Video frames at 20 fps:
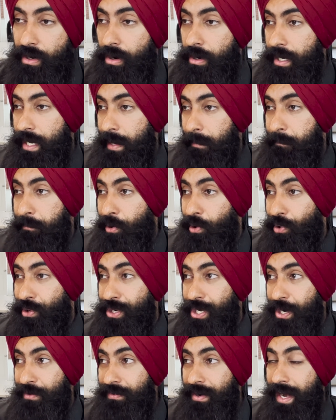are a
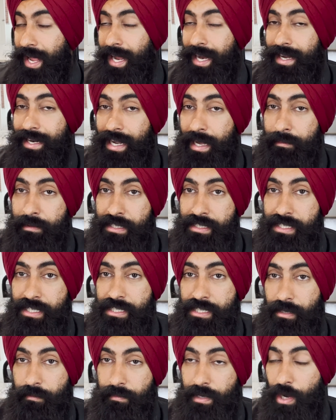part of our economic system.